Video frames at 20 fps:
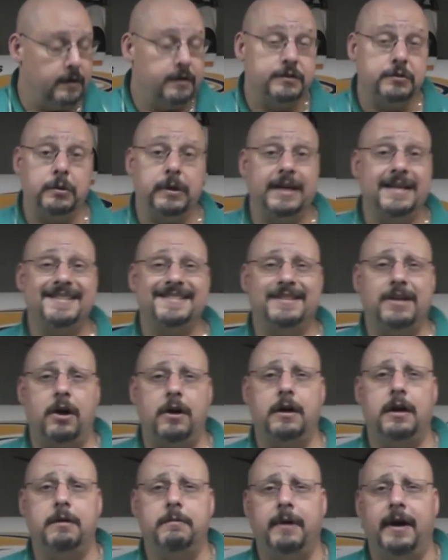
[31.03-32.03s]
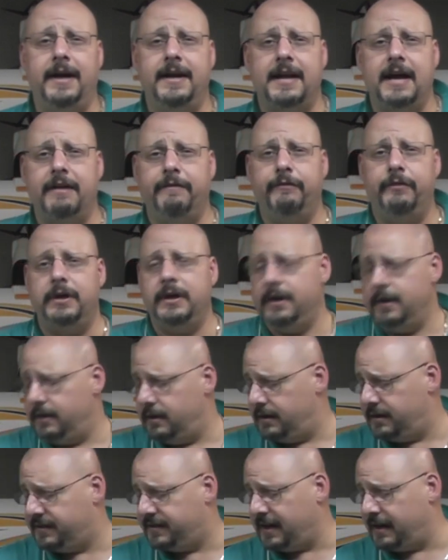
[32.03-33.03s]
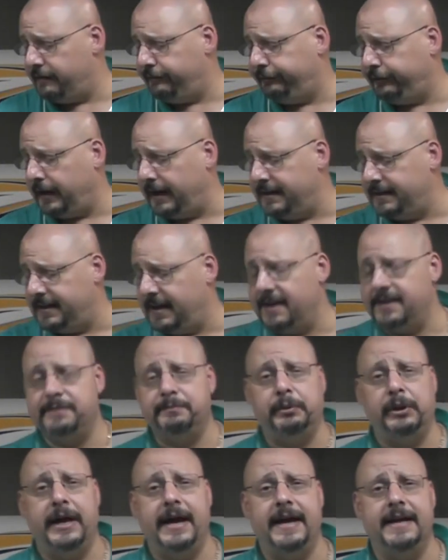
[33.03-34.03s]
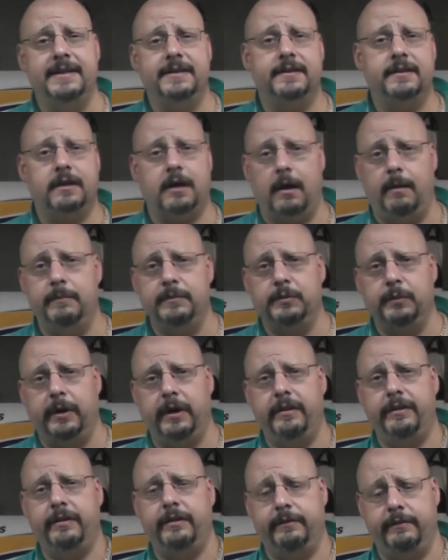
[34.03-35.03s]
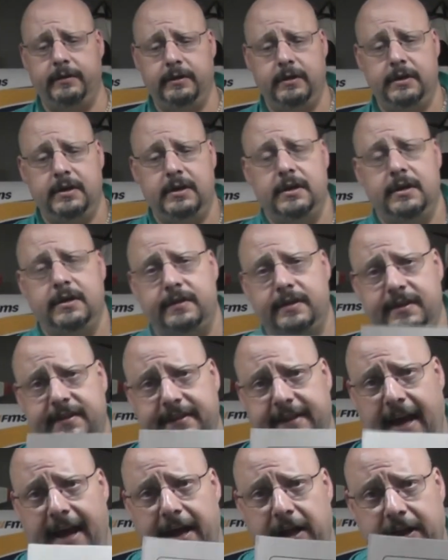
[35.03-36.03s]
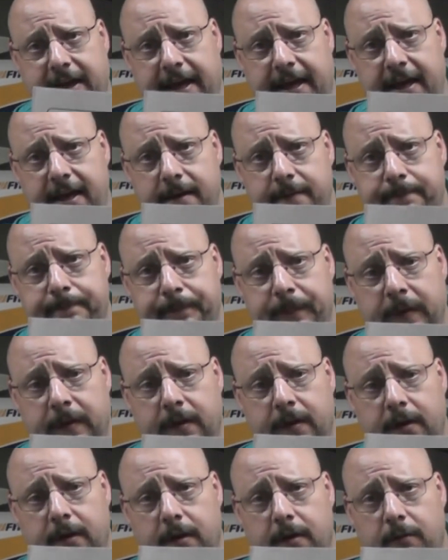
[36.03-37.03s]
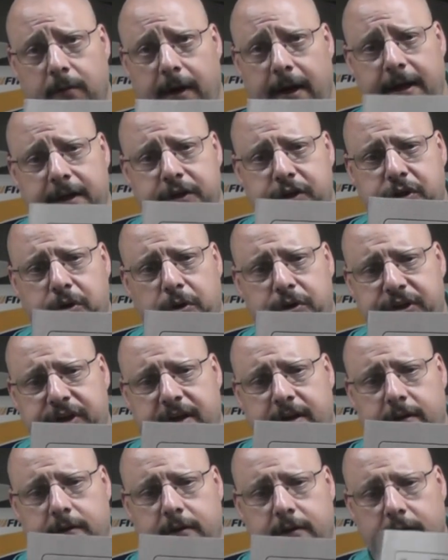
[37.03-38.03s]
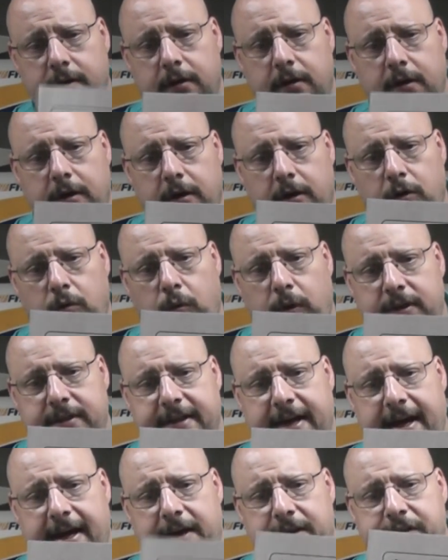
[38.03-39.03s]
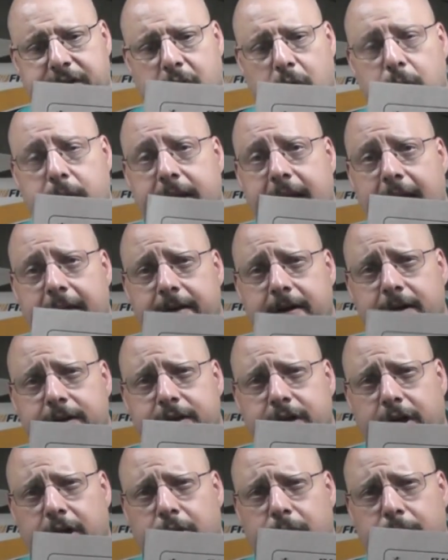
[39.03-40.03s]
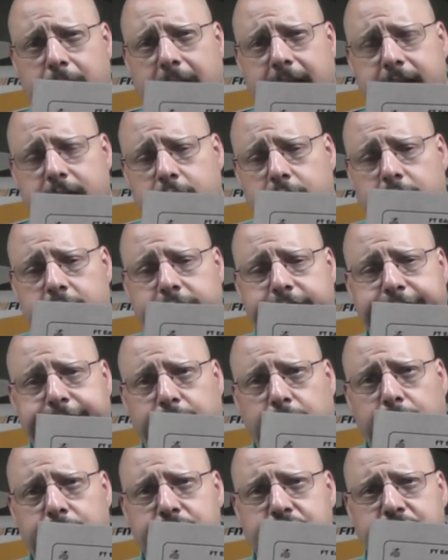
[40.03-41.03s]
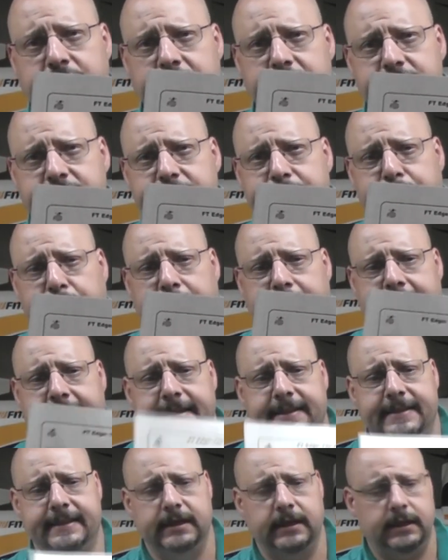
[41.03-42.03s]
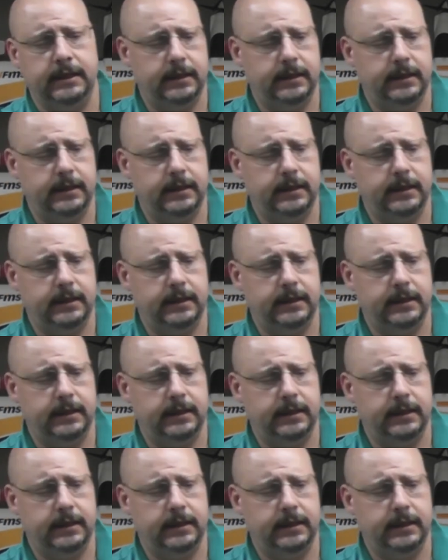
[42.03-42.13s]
So to get started, right, every set of Flite Test plans comes with this tile key, right? It shows you what tiles go together to create your full sheets of plans.